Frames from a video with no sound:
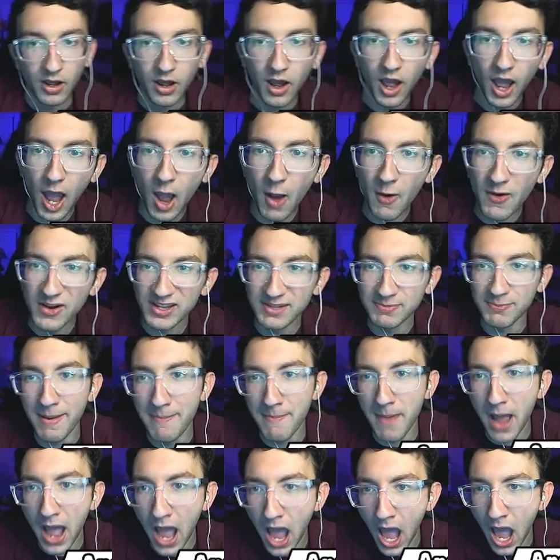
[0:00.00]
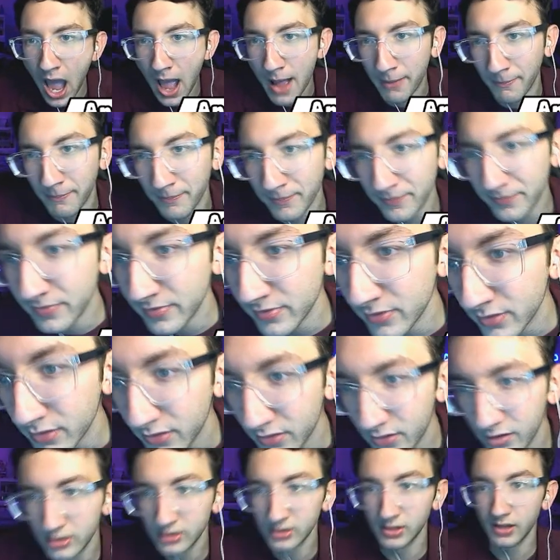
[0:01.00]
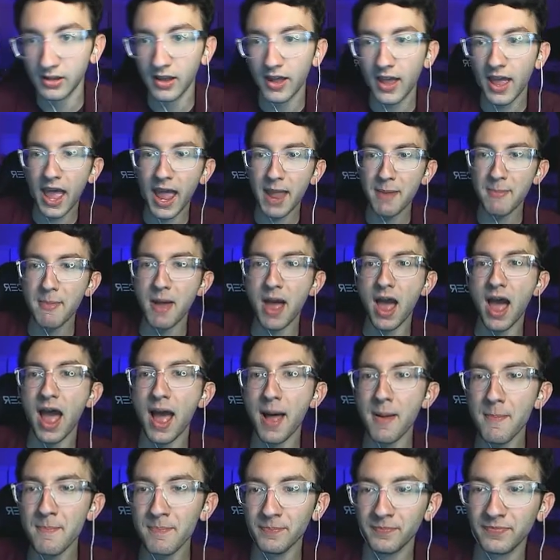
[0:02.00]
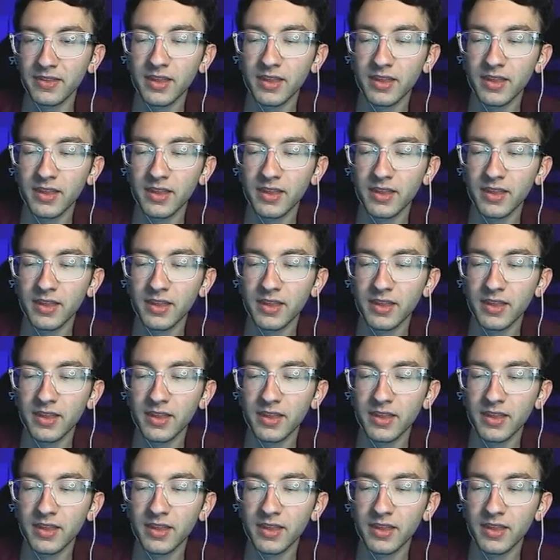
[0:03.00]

Oh, it's my mom! Hi, Mom!